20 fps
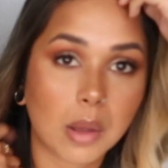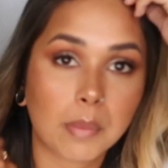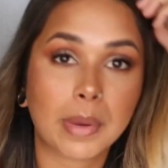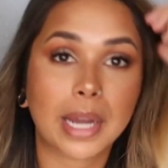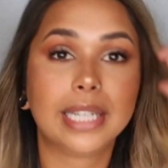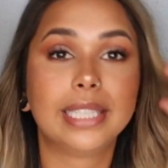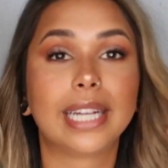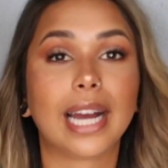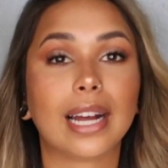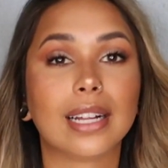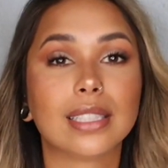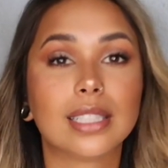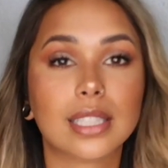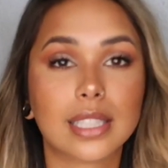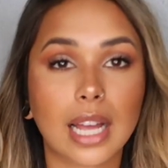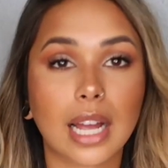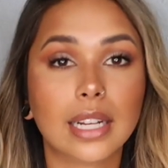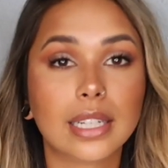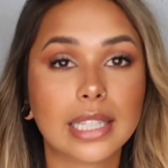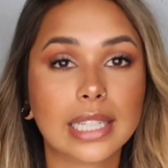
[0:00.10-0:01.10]
my dad's
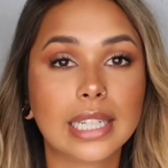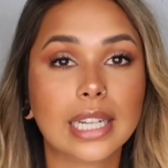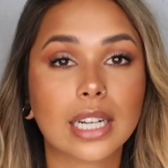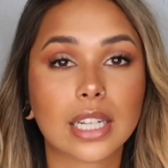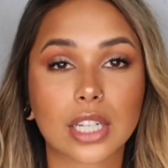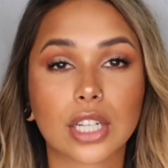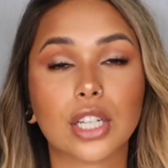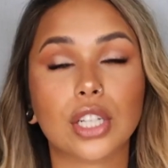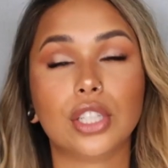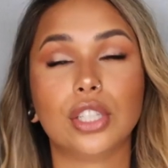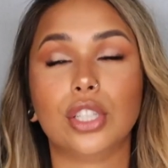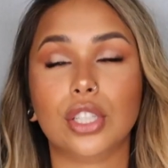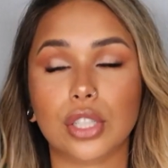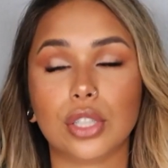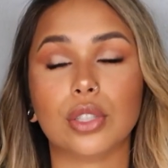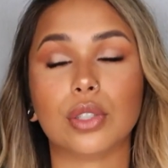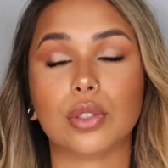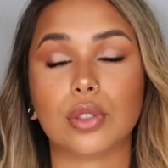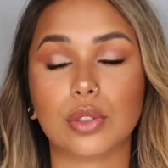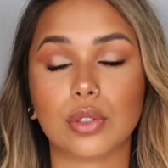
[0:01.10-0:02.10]
sanding a
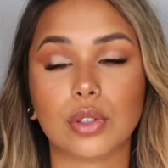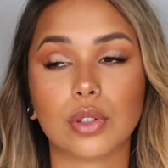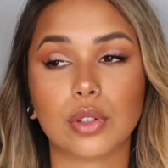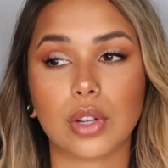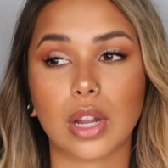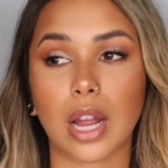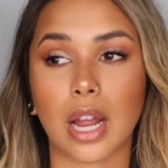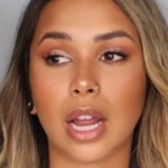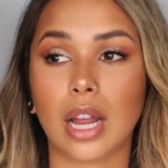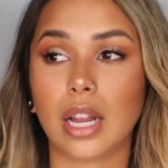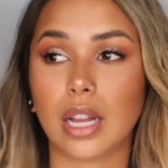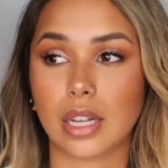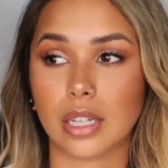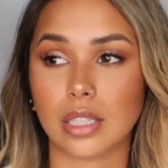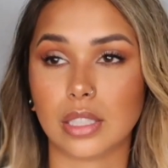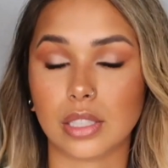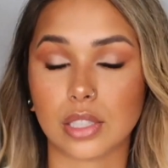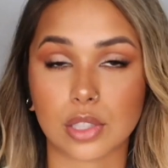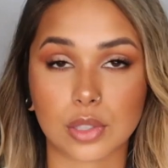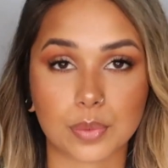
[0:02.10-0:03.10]
canoe,
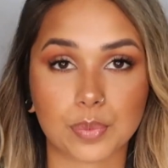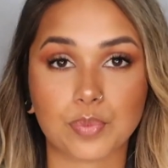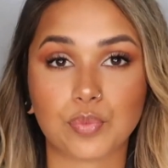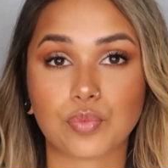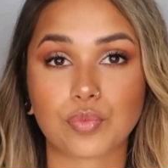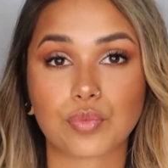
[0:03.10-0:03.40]
and